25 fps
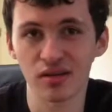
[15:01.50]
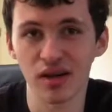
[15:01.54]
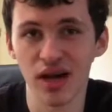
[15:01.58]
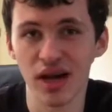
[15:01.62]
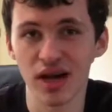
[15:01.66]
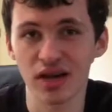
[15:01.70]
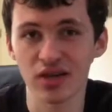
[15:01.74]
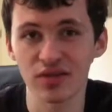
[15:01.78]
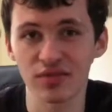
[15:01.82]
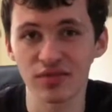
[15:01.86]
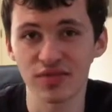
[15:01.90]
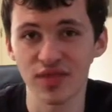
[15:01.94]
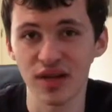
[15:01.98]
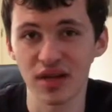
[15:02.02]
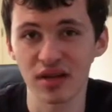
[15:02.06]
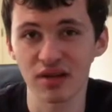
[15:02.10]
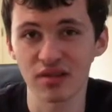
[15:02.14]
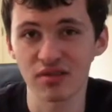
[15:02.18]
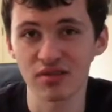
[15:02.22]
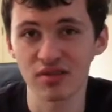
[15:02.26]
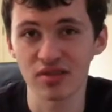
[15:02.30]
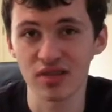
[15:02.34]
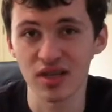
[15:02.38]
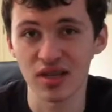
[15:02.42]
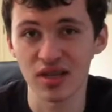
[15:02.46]
action
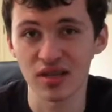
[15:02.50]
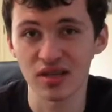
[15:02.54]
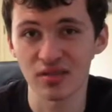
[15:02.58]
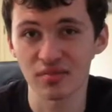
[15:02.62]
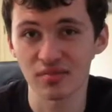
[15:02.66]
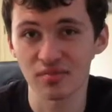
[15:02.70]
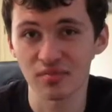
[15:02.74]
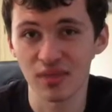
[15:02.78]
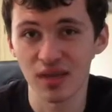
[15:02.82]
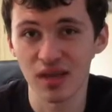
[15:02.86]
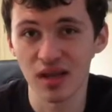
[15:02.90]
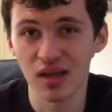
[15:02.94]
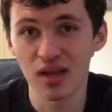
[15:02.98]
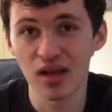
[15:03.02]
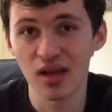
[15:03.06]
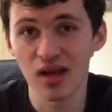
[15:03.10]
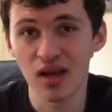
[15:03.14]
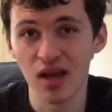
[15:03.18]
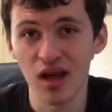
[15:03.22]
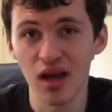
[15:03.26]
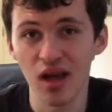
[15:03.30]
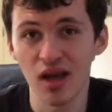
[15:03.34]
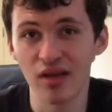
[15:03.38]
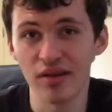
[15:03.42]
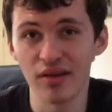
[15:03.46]
figures, and
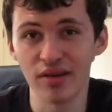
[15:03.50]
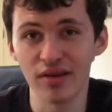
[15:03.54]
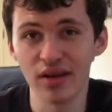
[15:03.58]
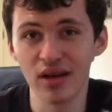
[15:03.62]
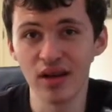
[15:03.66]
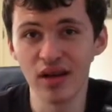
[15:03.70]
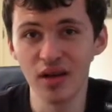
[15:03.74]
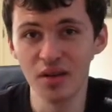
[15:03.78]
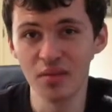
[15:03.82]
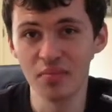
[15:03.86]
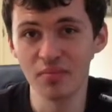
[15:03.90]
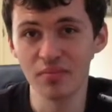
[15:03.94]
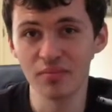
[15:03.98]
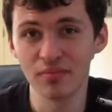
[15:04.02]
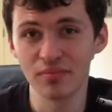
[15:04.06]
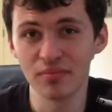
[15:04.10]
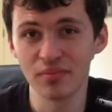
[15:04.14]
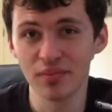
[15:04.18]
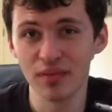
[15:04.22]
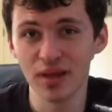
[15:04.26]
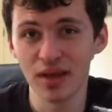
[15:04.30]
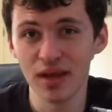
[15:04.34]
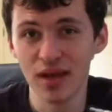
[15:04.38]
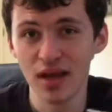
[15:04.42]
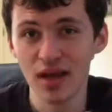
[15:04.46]
all in all,
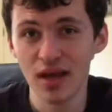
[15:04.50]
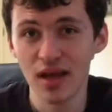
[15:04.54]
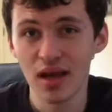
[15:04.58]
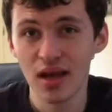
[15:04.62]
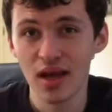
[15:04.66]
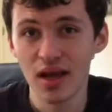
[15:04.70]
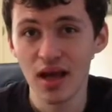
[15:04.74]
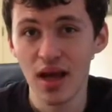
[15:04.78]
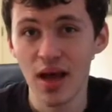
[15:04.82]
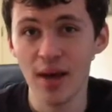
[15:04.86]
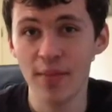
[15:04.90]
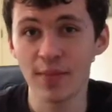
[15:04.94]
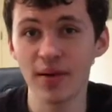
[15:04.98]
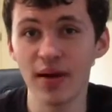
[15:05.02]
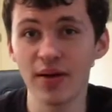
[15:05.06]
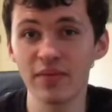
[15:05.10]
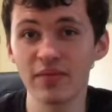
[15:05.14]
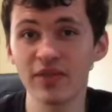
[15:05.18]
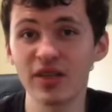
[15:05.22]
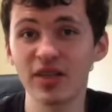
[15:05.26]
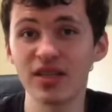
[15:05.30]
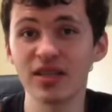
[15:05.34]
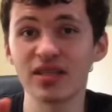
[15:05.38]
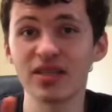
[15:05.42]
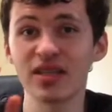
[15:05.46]
I'm
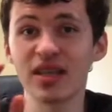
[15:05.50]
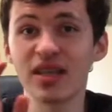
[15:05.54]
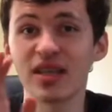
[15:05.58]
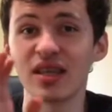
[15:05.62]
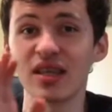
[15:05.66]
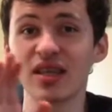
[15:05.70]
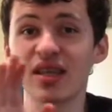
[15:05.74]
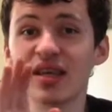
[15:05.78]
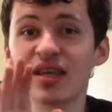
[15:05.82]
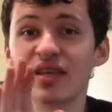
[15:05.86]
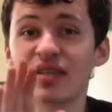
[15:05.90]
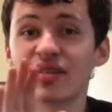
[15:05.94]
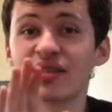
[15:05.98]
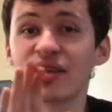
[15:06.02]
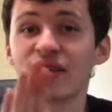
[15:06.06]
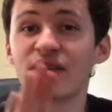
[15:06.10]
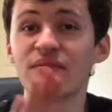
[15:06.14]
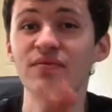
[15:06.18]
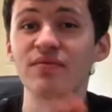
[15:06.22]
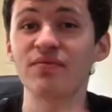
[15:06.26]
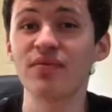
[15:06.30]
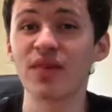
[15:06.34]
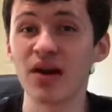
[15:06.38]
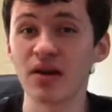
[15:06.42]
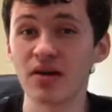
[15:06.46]
confident in saying that he is a
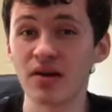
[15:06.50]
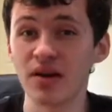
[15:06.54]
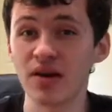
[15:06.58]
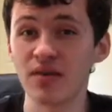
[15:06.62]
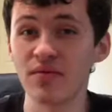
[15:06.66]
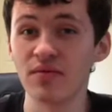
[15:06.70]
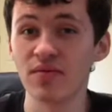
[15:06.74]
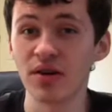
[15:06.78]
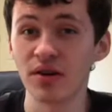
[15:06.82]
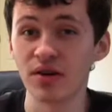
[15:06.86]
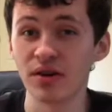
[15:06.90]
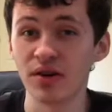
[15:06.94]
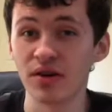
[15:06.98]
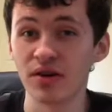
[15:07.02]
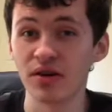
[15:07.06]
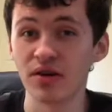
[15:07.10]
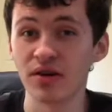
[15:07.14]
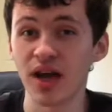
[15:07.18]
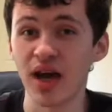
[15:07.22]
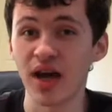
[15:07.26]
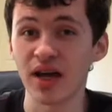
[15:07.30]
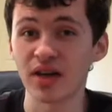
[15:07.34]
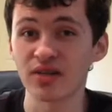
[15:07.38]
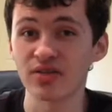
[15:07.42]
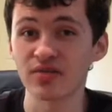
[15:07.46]
very, very good
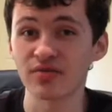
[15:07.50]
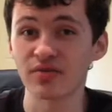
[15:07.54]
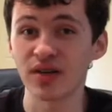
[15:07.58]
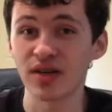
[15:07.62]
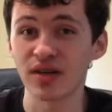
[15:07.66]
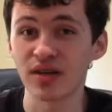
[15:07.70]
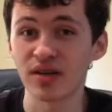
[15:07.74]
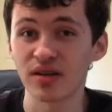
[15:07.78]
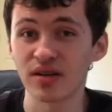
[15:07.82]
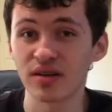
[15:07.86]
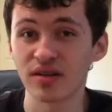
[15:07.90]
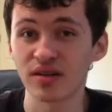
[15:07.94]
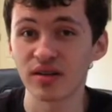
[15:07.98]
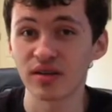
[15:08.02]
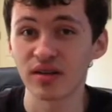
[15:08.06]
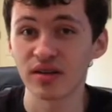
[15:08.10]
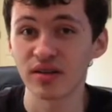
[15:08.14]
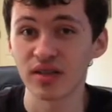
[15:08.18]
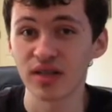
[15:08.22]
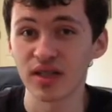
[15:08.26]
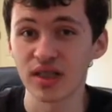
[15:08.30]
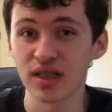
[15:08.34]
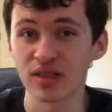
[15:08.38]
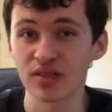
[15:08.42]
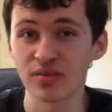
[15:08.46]
action figure.
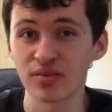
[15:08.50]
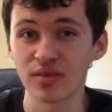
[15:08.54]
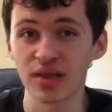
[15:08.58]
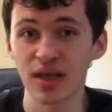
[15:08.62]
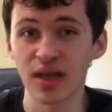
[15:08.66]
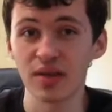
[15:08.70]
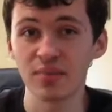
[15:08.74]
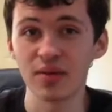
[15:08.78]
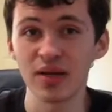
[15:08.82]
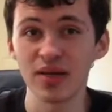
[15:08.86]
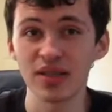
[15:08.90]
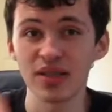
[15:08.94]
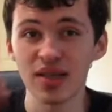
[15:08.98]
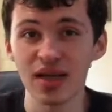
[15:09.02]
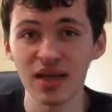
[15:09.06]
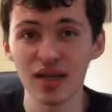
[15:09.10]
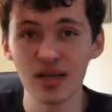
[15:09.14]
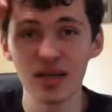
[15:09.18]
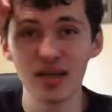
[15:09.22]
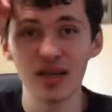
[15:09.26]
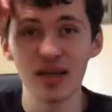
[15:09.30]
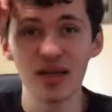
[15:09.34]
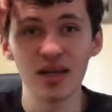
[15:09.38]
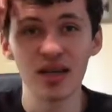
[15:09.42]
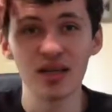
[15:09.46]
So with that being said,
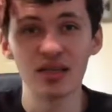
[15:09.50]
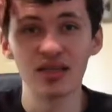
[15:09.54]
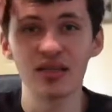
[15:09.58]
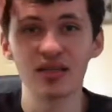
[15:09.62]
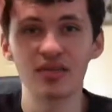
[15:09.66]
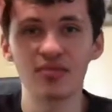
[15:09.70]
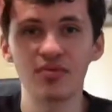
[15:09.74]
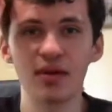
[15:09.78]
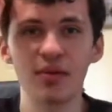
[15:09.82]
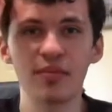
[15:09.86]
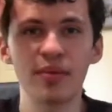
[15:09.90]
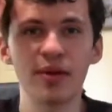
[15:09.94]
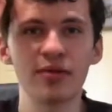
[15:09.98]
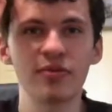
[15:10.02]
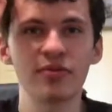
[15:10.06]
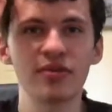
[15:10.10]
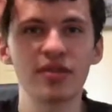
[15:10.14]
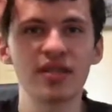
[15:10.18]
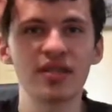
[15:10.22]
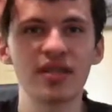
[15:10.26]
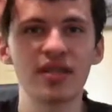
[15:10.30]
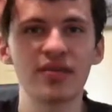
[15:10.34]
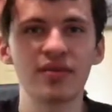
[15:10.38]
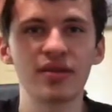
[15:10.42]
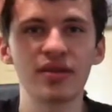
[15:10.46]
this is
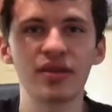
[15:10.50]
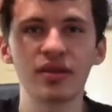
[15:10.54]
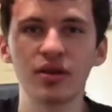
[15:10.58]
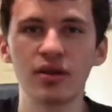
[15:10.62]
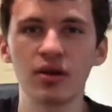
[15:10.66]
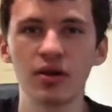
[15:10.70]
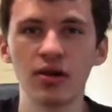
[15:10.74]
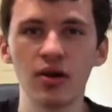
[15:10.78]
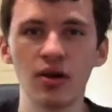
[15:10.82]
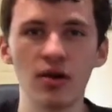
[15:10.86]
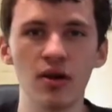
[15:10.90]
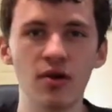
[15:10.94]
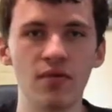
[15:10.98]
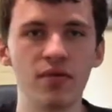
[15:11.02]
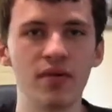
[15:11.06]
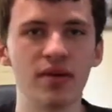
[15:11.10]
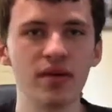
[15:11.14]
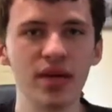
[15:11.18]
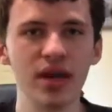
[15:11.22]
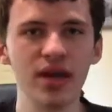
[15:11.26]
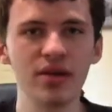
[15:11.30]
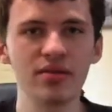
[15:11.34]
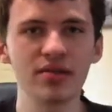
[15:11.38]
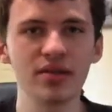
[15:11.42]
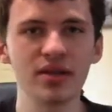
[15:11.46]
Firebright27, over and
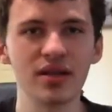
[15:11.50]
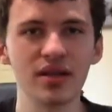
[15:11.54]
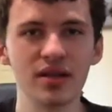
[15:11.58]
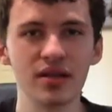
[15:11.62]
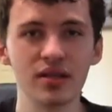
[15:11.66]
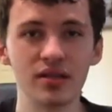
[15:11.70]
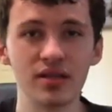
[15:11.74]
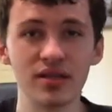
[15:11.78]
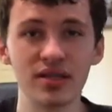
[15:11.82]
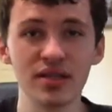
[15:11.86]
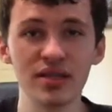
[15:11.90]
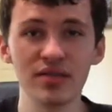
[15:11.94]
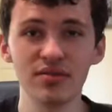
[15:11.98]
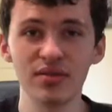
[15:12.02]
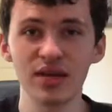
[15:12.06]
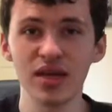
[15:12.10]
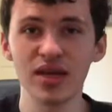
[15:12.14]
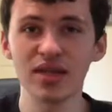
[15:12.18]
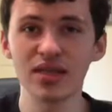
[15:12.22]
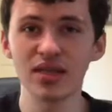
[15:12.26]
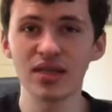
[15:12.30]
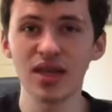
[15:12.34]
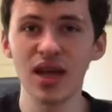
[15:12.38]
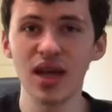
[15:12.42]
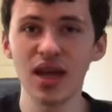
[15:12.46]
out, and I'll see you
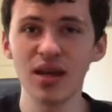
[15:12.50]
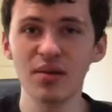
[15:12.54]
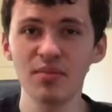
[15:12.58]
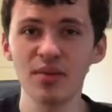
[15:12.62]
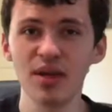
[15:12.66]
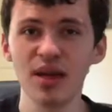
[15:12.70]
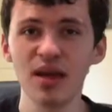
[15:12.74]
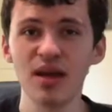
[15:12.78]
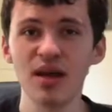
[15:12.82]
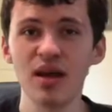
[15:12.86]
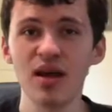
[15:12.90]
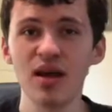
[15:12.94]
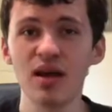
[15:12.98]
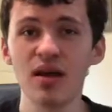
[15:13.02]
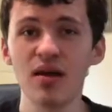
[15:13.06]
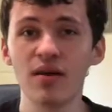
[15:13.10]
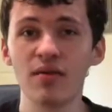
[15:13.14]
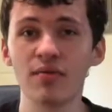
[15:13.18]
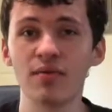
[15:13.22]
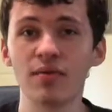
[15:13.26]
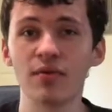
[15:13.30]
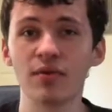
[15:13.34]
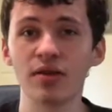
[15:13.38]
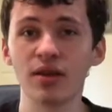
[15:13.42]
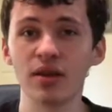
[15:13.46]
next time
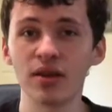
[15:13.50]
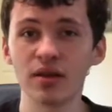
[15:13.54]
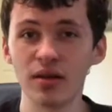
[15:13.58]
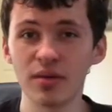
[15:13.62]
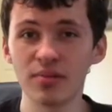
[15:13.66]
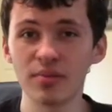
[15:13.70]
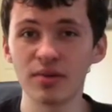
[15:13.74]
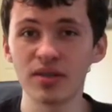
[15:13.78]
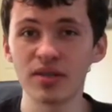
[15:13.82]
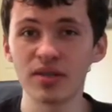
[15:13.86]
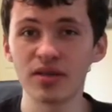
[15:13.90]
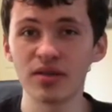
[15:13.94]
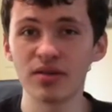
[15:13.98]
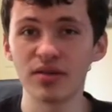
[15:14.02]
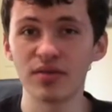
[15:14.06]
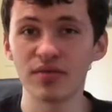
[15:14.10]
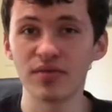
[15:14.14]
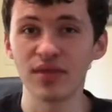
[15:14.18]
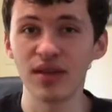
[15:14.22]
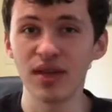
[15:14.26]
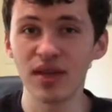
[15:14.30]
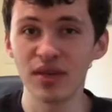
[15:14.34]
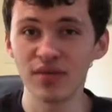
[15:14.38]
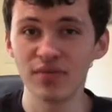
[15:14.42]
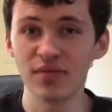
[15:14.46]
for another episode of
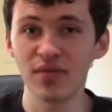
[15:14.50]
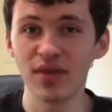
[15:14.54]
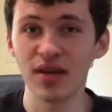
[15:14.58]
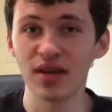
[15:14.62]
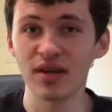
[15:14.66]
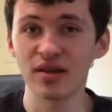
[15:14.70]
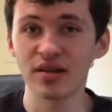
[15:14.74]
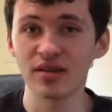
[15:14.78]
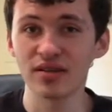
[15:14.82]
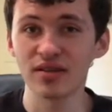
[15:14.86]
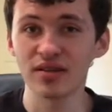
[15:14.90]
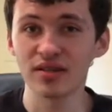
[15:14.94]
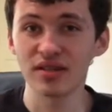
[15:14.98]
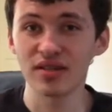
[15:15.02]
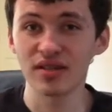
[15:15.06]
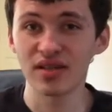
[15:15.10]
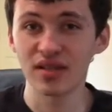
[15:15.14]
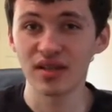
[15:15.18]
It Figures.